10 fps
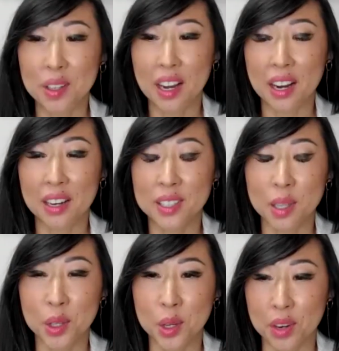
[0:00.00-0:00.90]
uh,
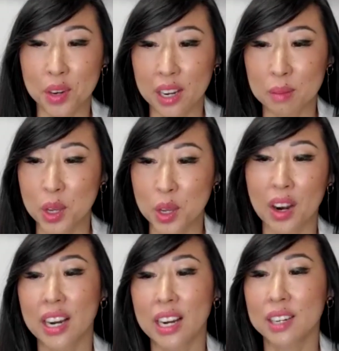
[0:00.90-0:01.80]
South Korea, I'm
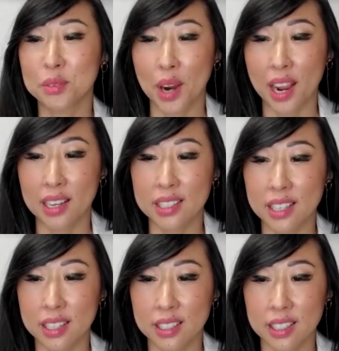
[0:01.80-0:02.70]
sorry, France,
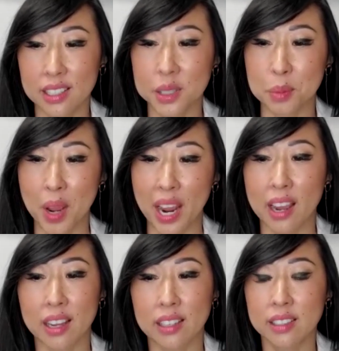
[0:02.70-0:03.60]
England,
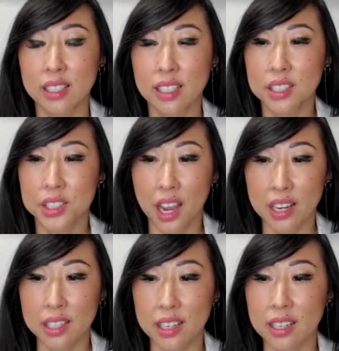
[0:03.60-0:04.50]
Japan,
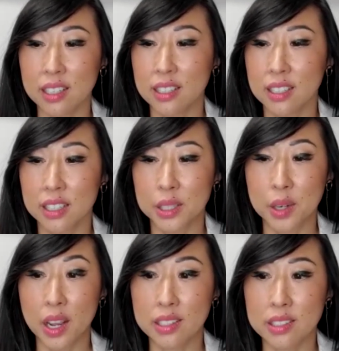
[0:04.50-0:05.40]
China,
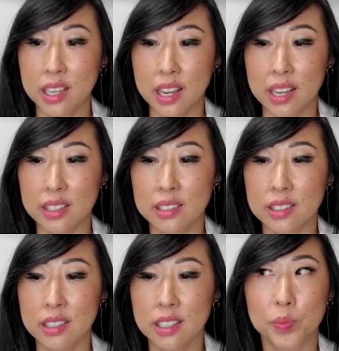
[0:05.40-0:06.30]
United States,